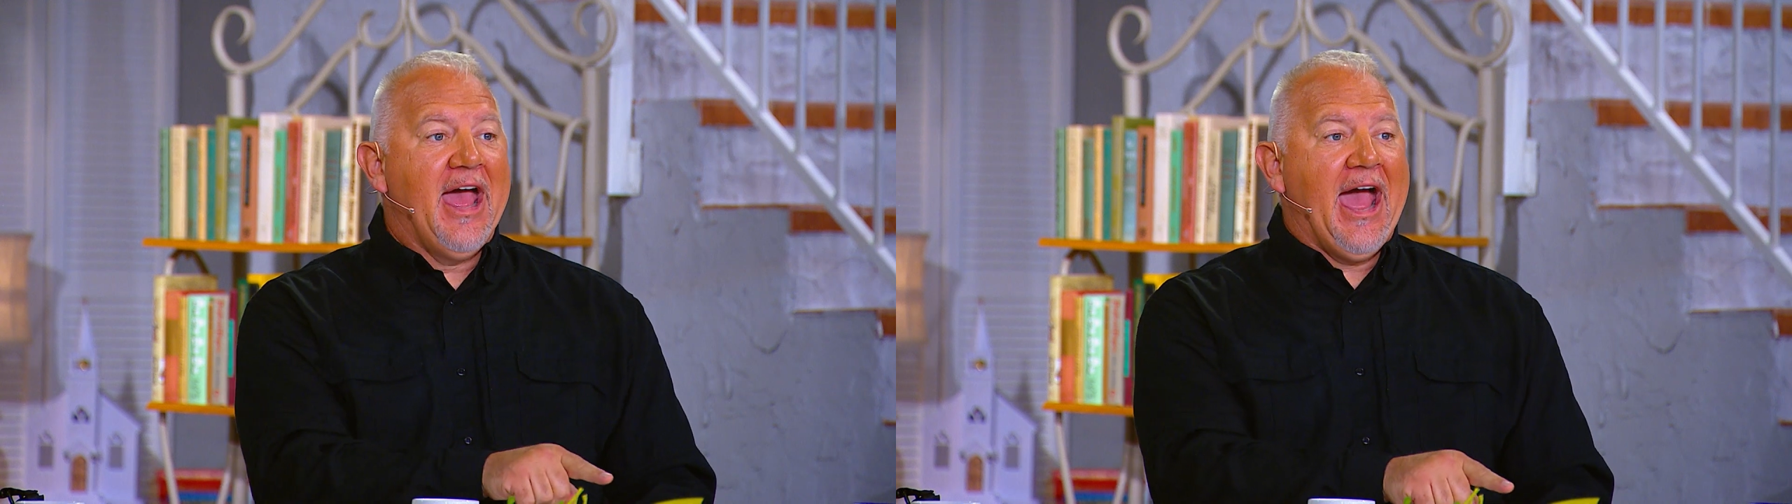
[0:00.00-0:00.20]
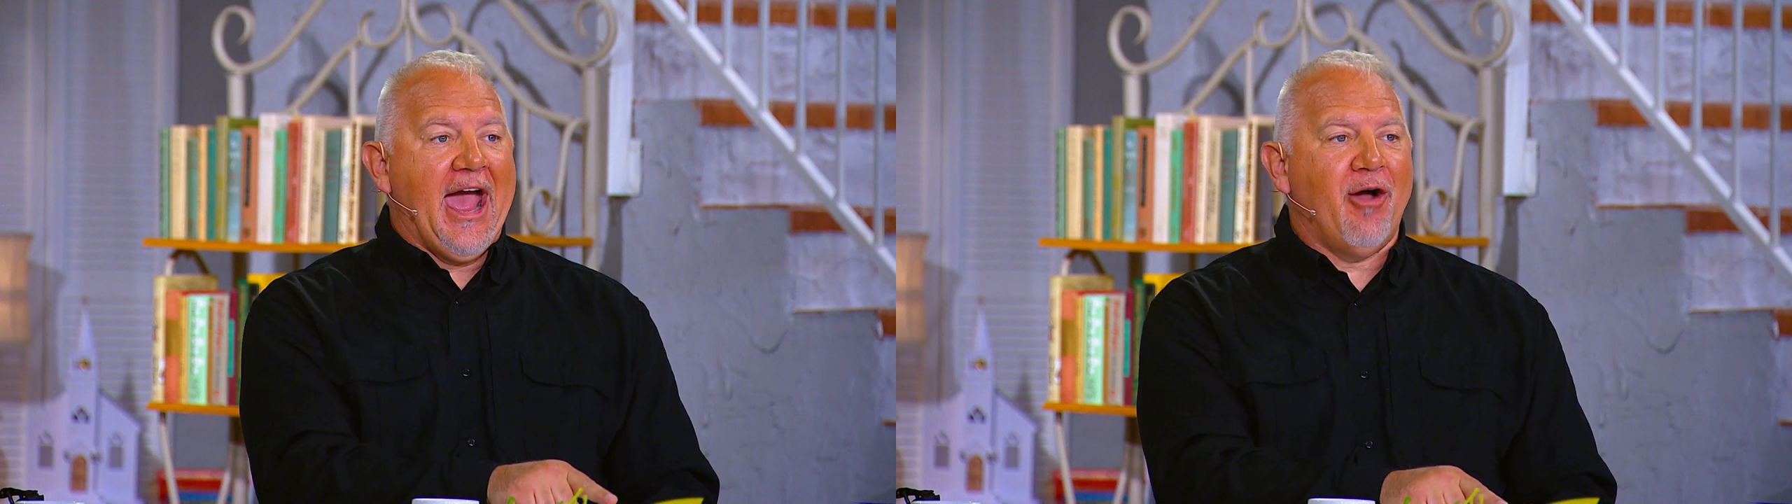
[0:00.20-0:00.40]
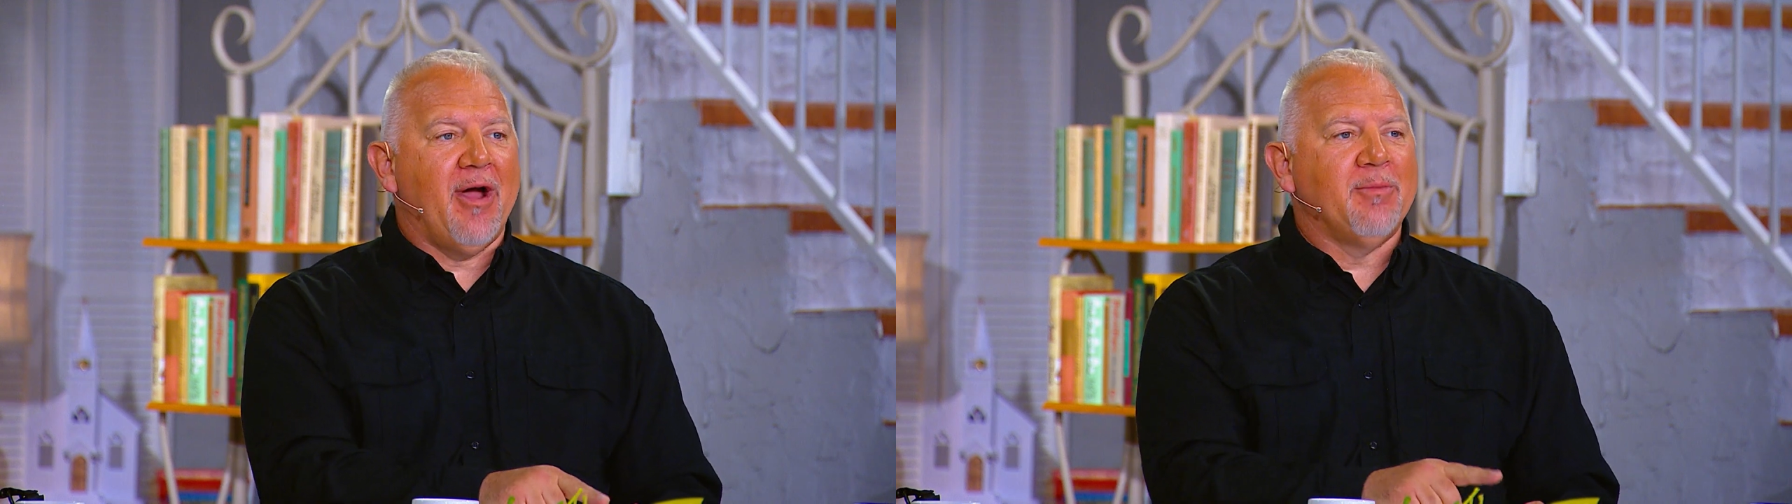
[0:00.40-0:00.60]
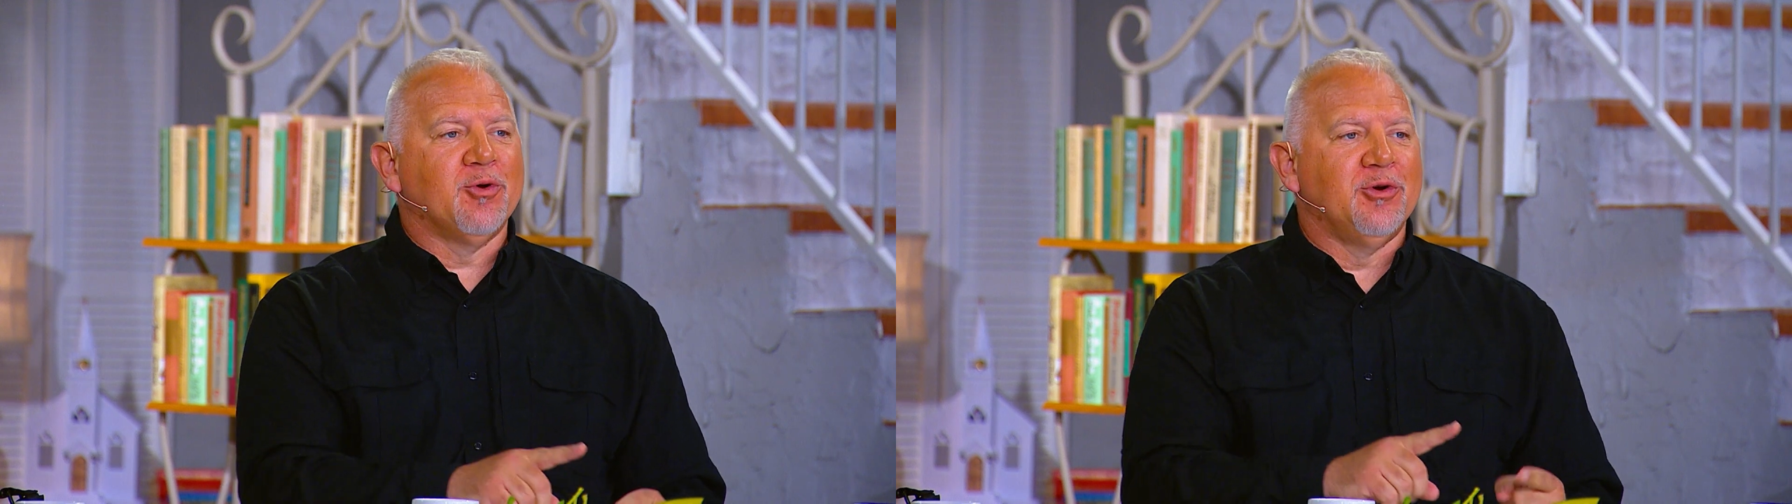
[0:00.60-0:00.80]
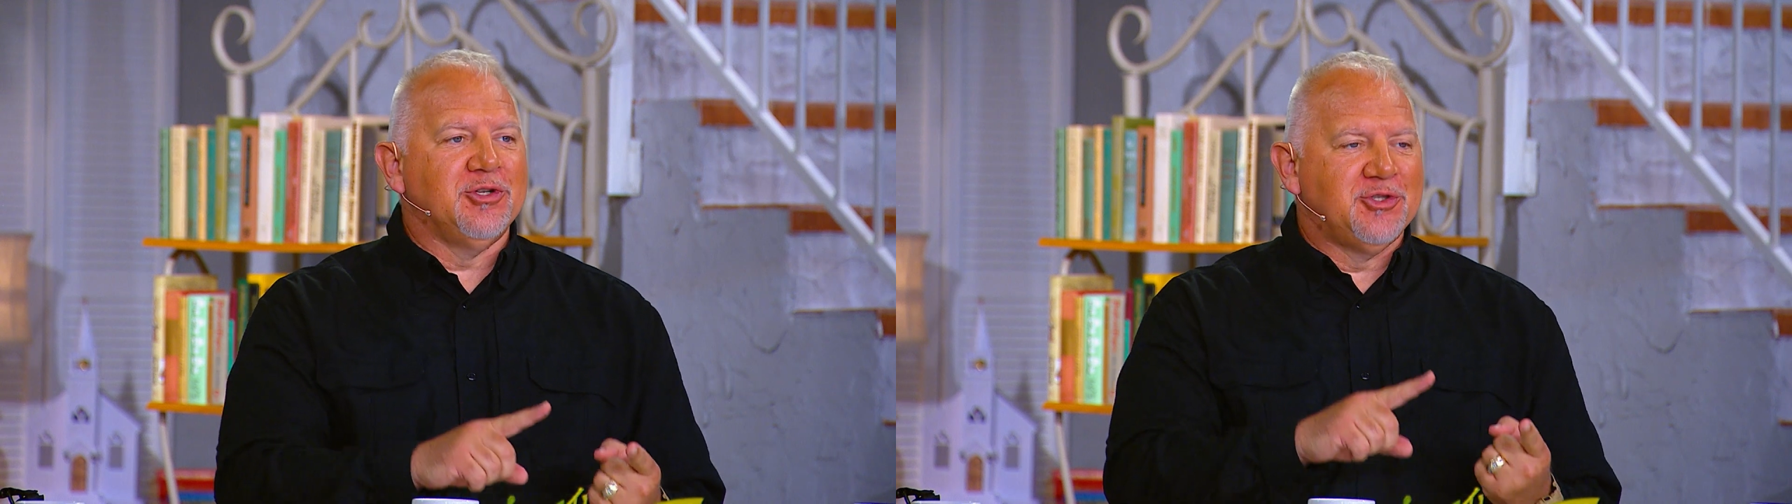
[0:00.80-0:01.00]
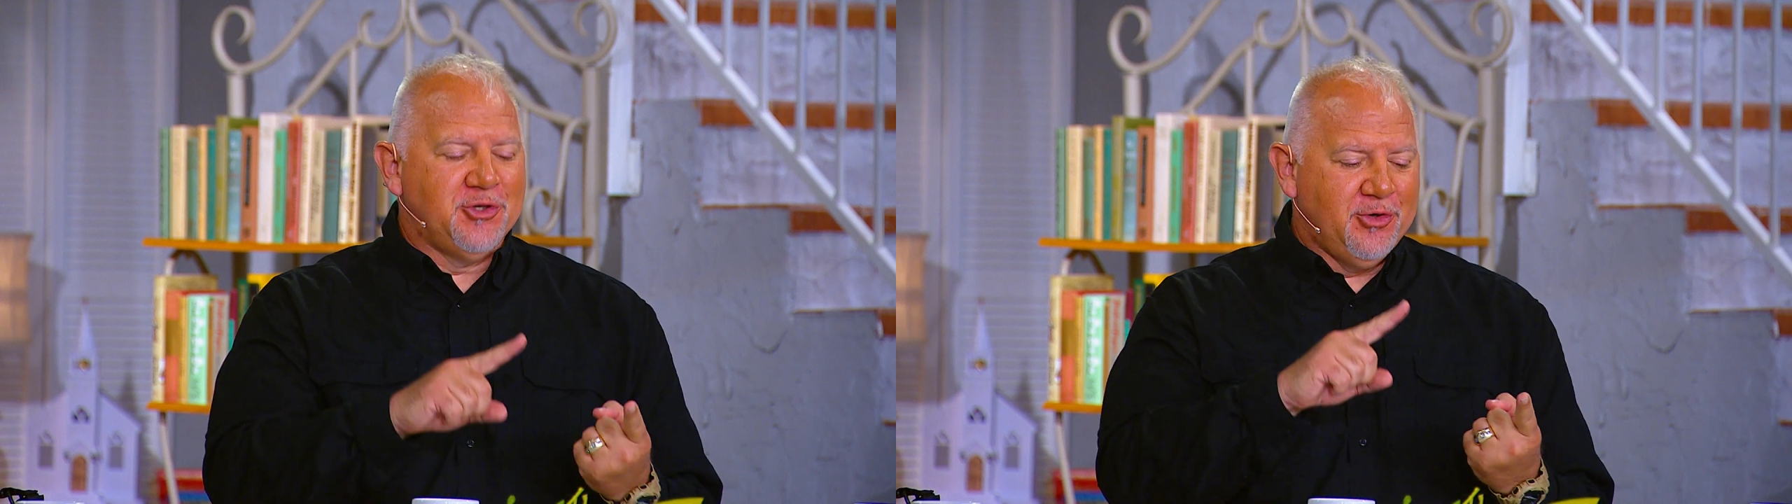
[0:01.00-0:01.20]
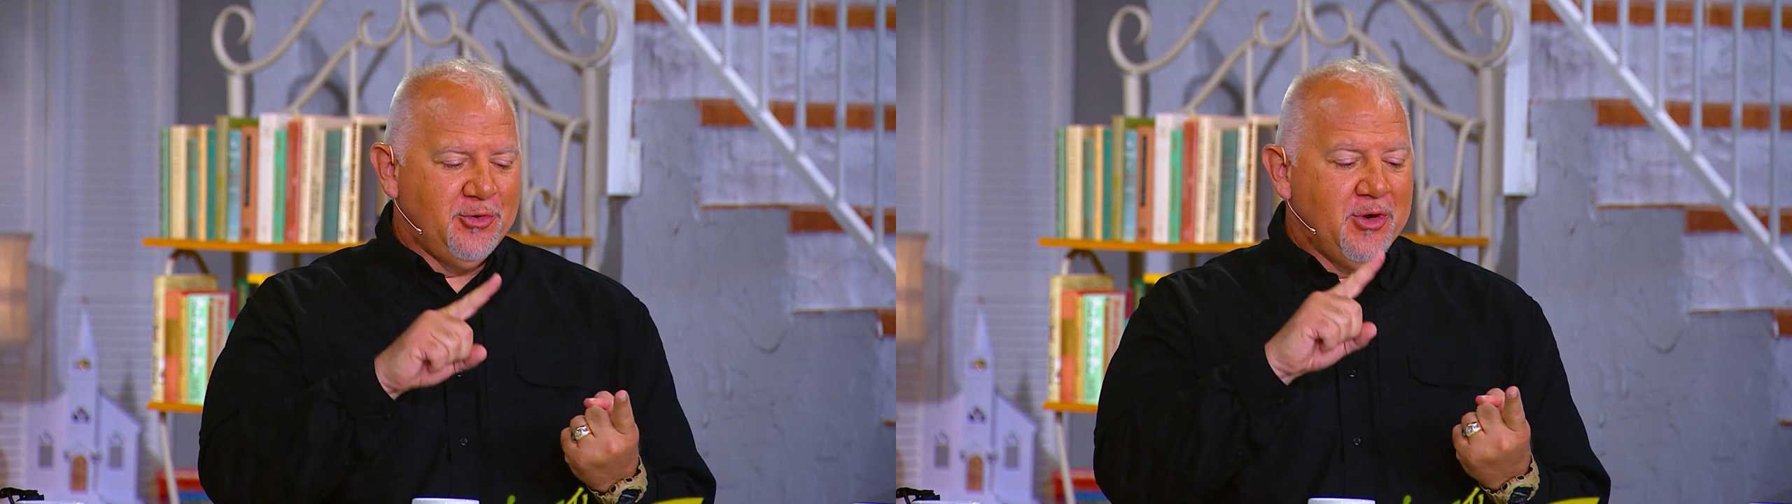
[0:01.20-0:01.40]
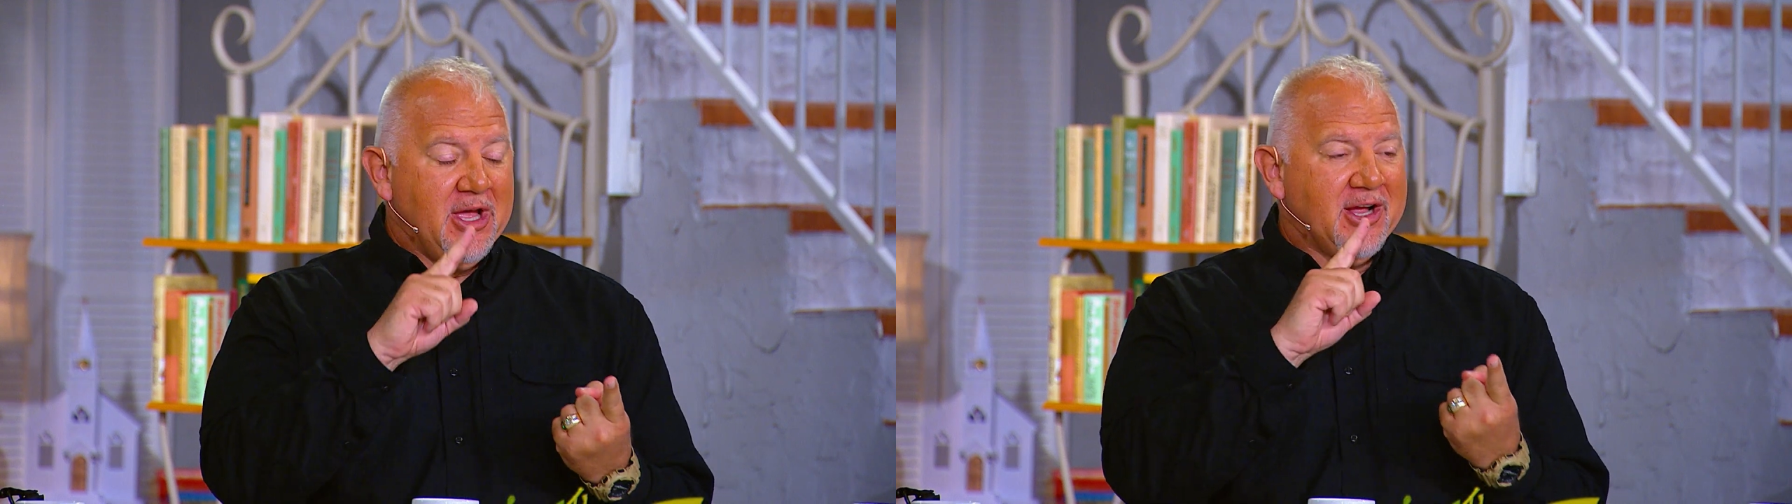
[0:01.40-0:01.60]
how I'm going
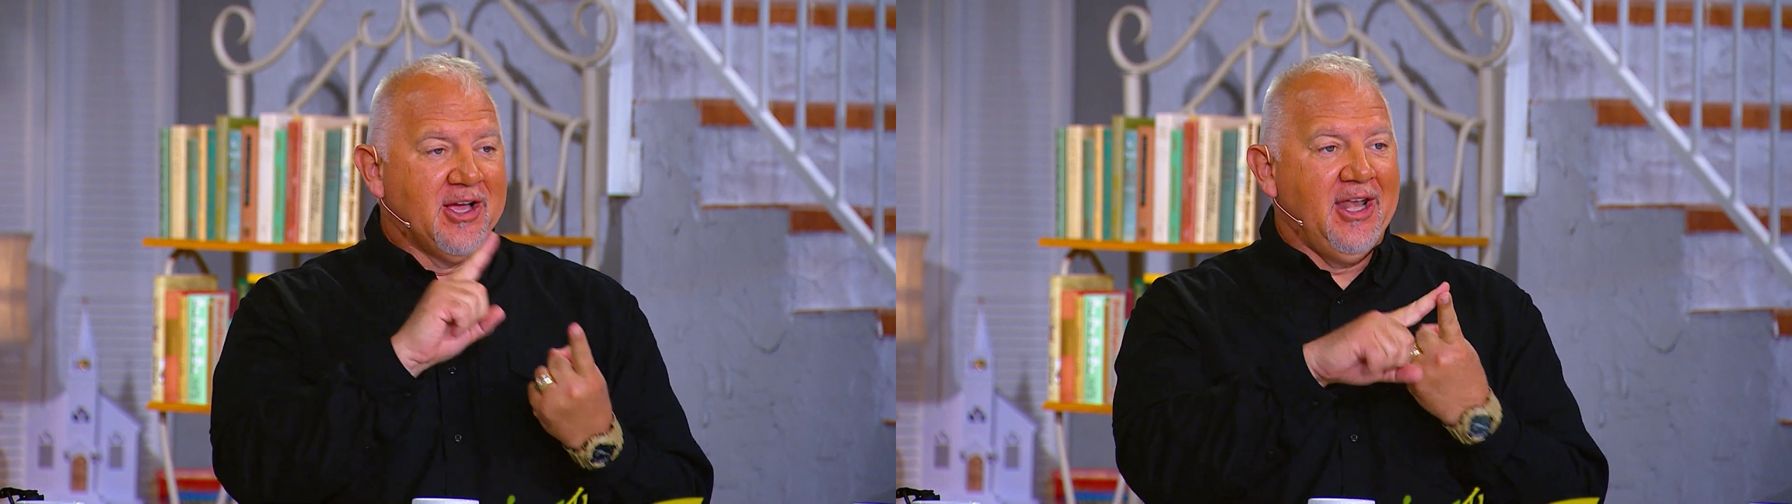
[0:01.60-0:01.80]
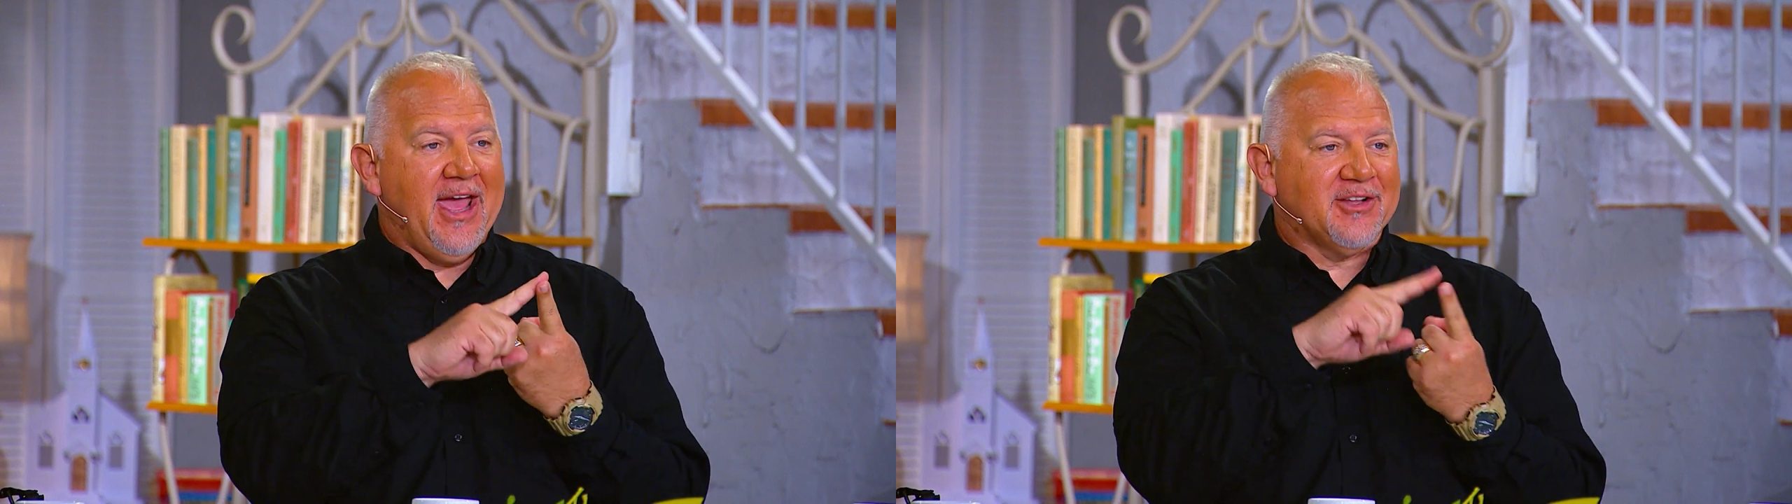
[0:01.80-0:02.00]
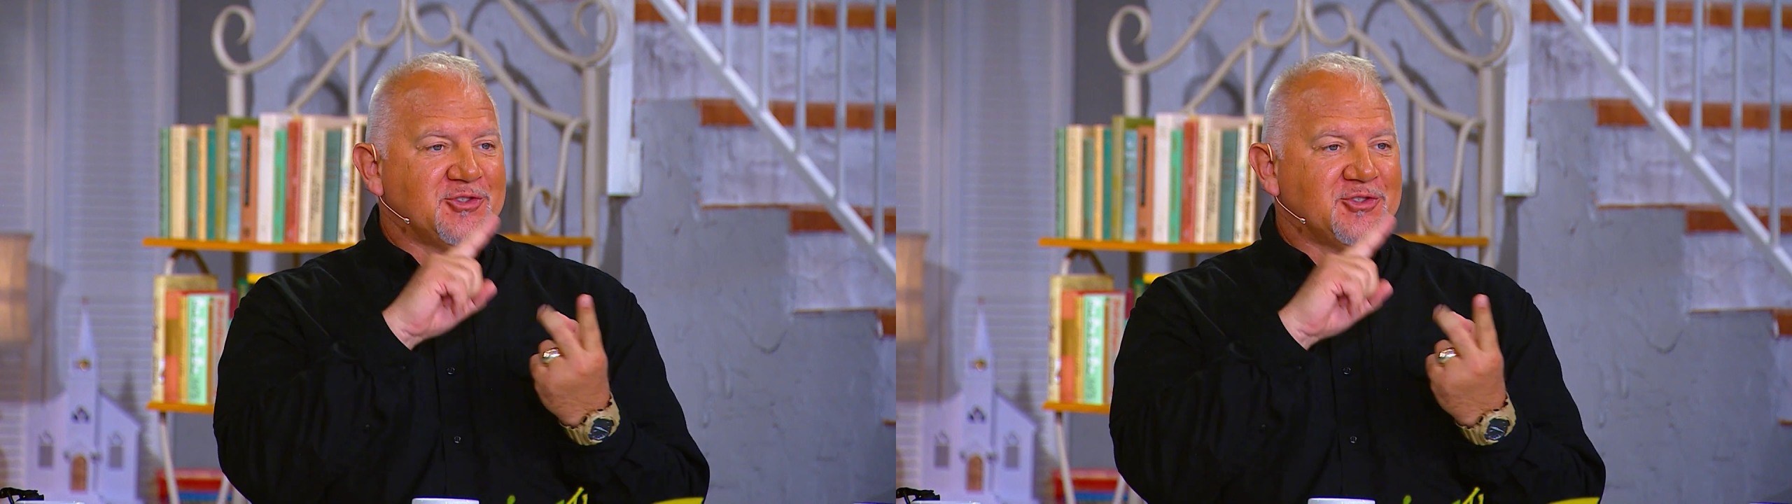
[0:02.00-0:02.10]
to collect,